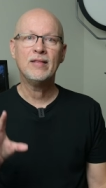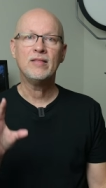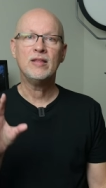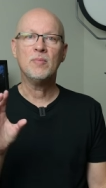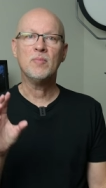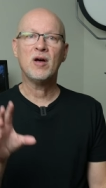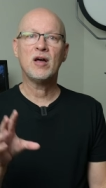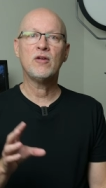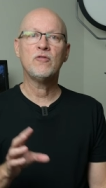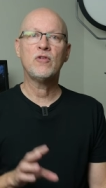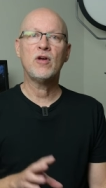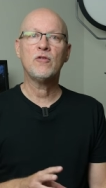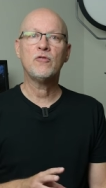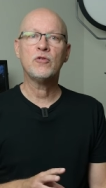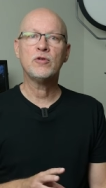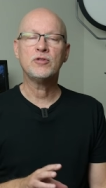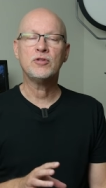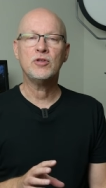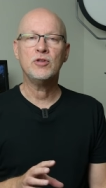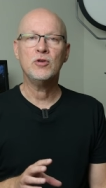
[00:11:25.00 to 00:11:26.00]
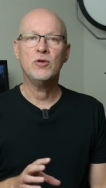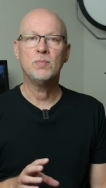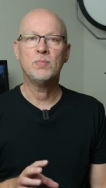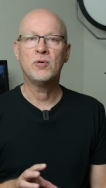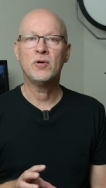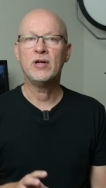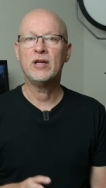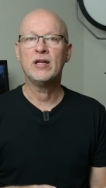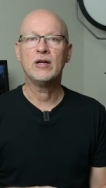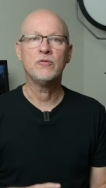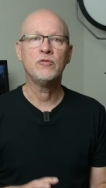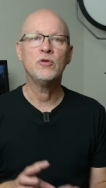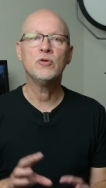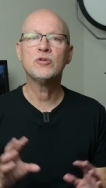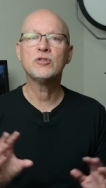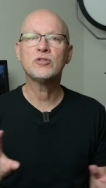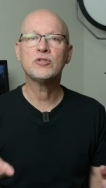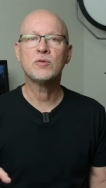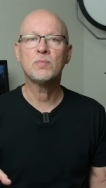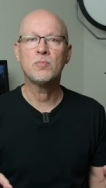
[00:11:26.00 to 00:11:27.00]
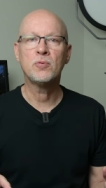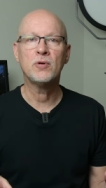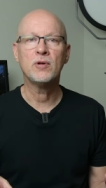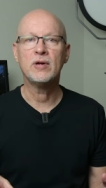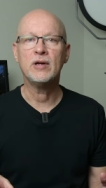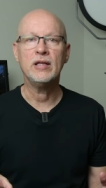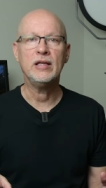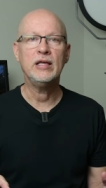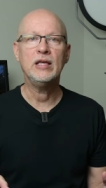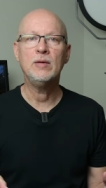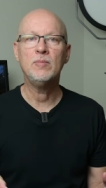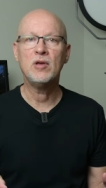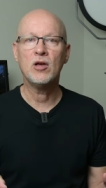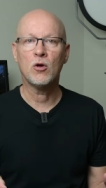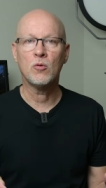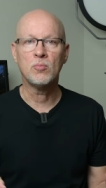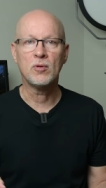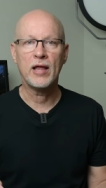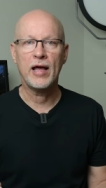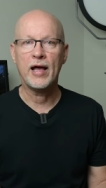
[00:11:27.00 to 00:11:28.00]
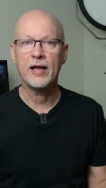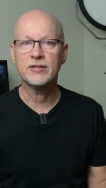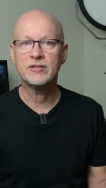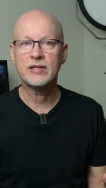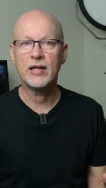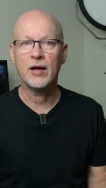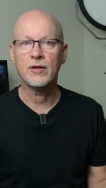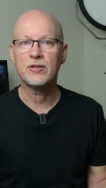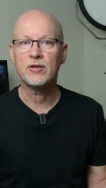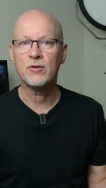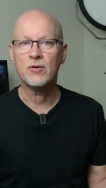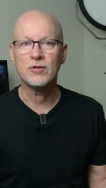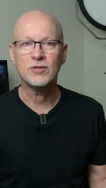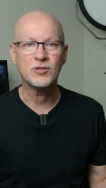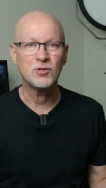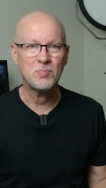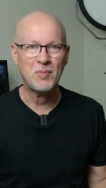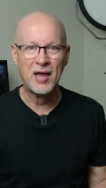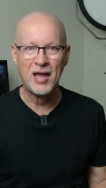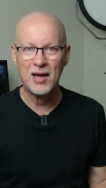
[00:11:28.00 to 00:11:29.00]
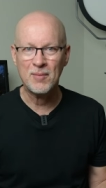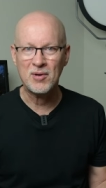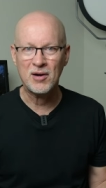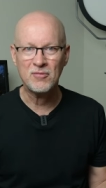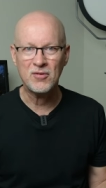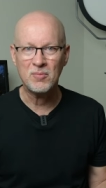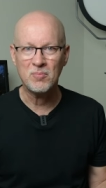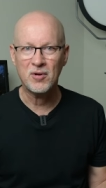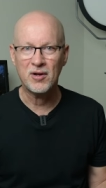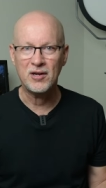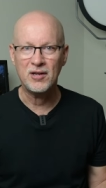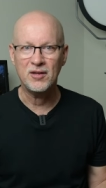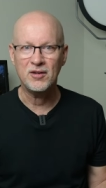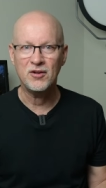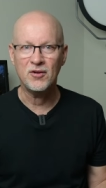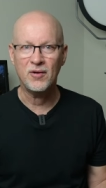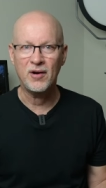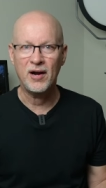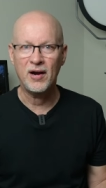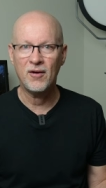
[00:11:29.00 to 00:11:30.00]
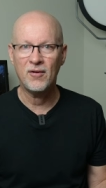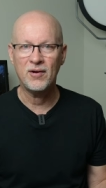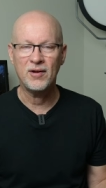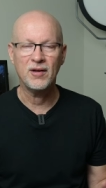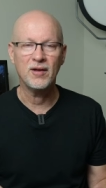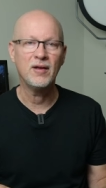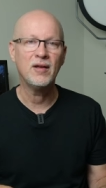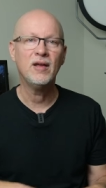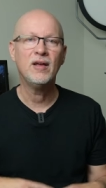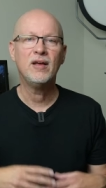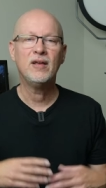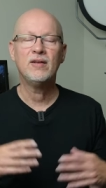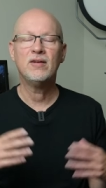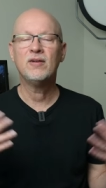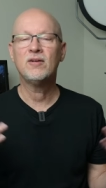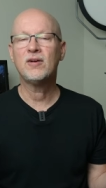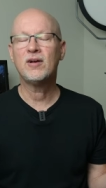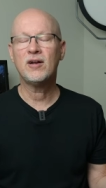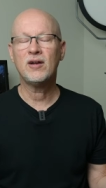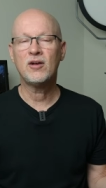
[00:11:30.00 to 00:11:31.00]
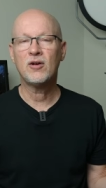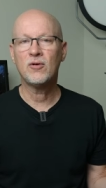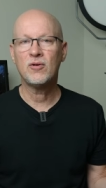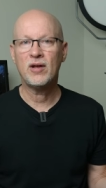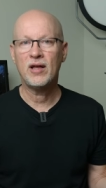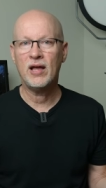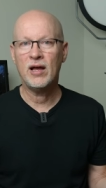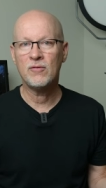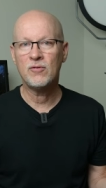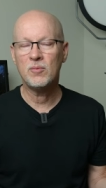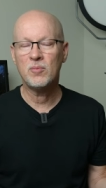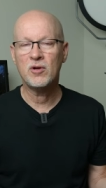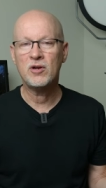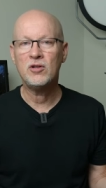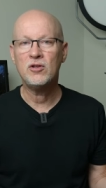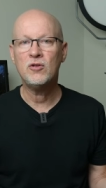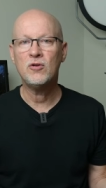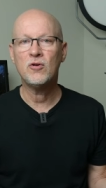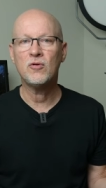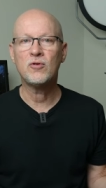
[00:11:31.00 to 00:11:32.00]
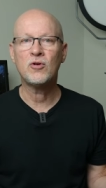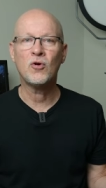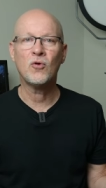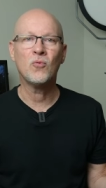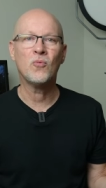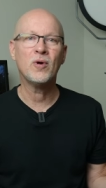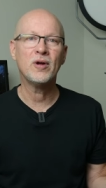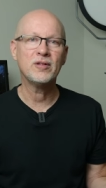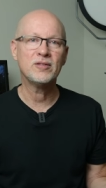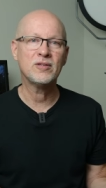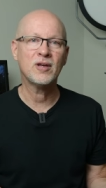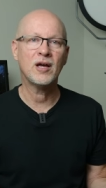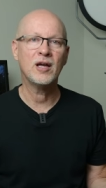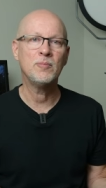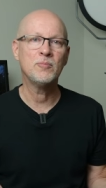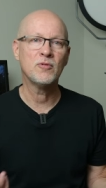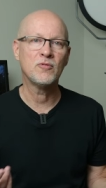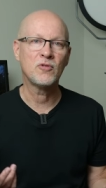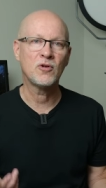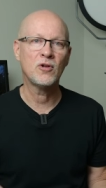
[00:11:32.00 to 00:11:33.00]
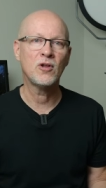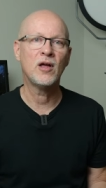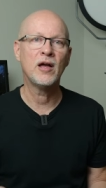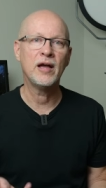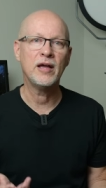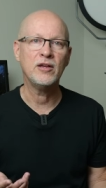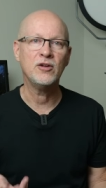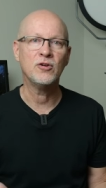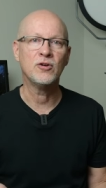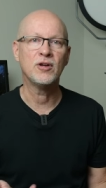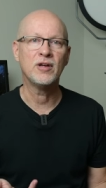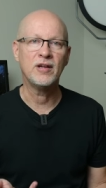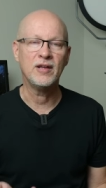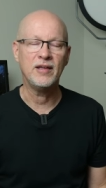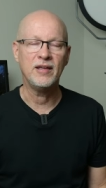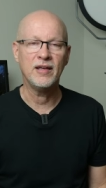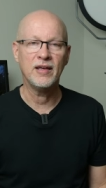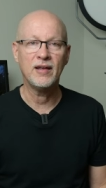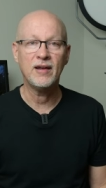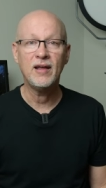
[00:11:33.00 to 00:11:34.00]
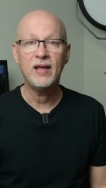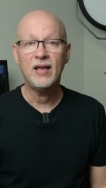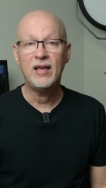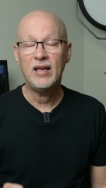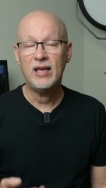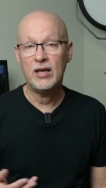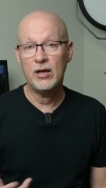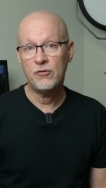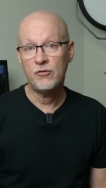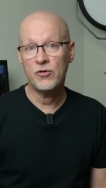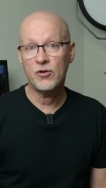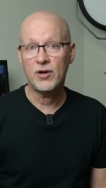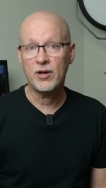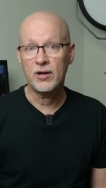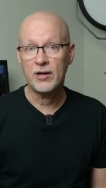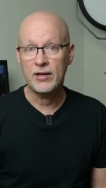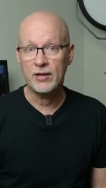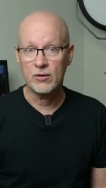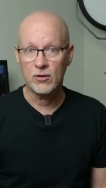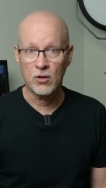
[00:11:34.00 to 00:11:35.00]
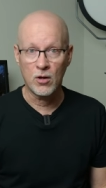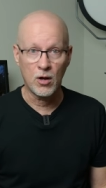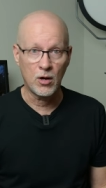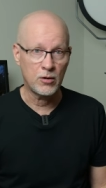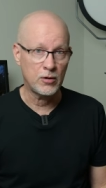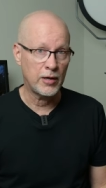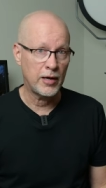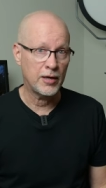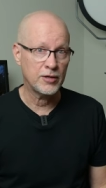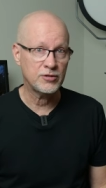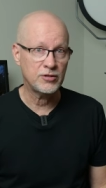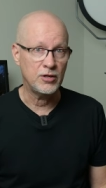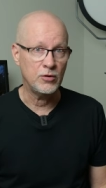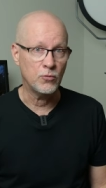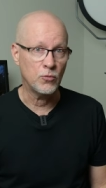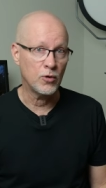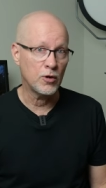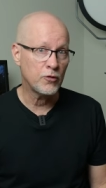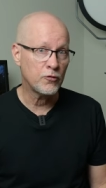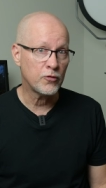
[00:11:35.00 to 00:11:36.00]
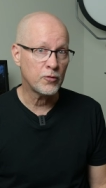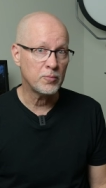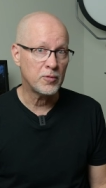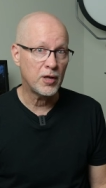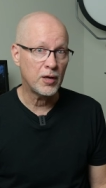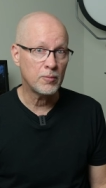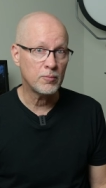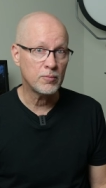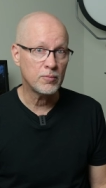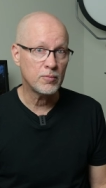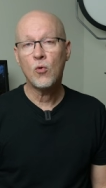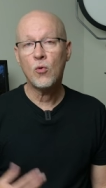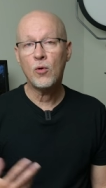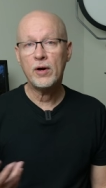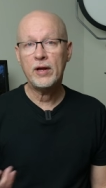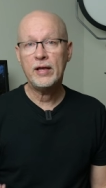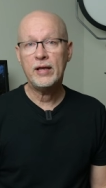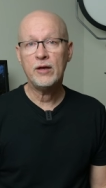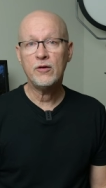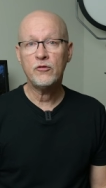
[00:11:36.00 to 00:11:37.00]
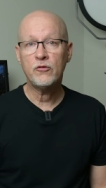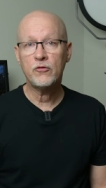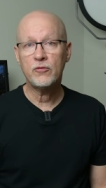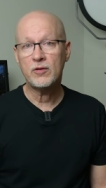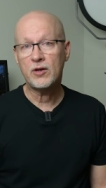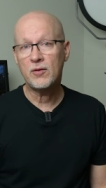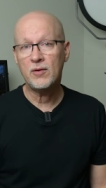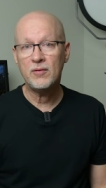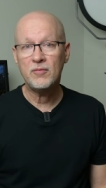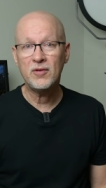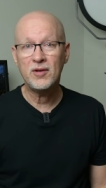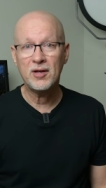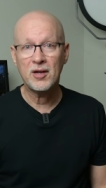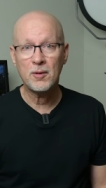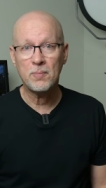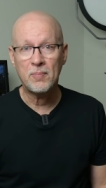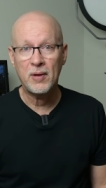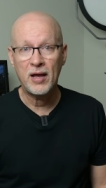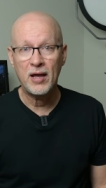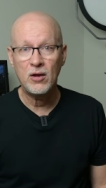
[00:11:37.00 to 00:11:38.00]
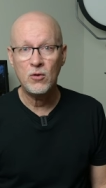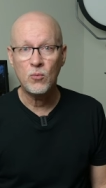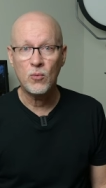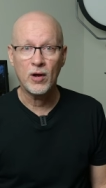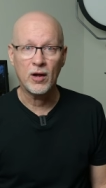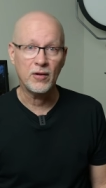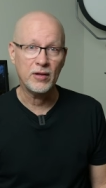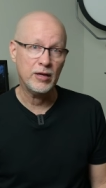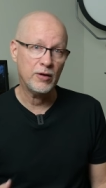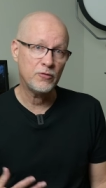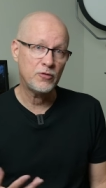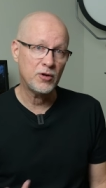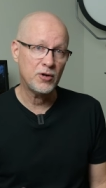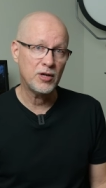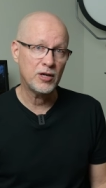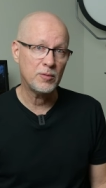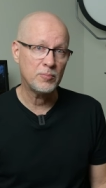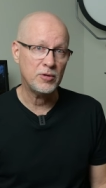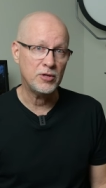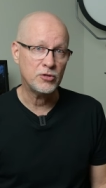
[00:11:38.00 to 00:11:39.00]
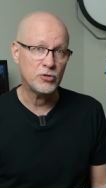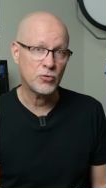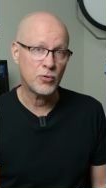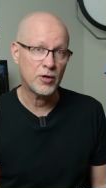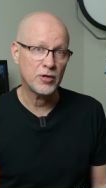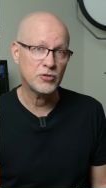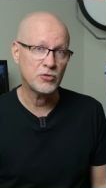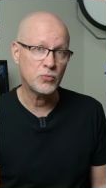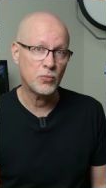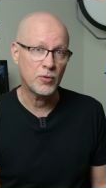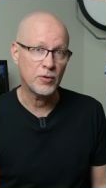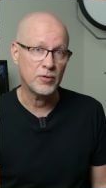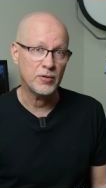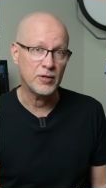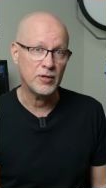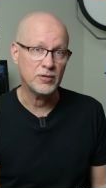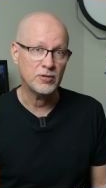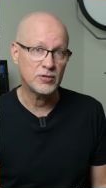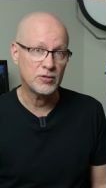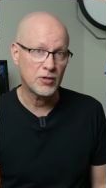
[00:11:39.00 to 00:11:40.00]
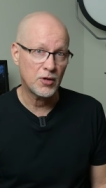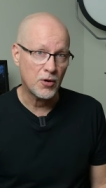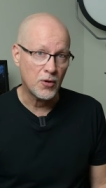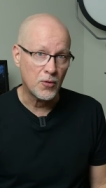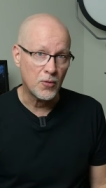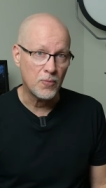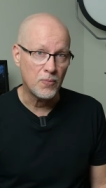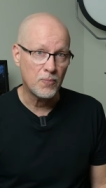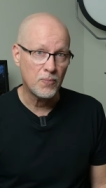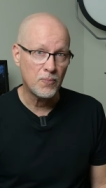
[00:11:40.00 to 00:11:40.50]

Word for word: The amount of effort that you put in, if you were just to put an email blast out there and spam everybody in your area, you're going to go to everybody. You don't know what type of client you're going to get, if you're gonna get long-lasting work from them, or if they're even gonna pay well, if they're gonna be trustworthy. So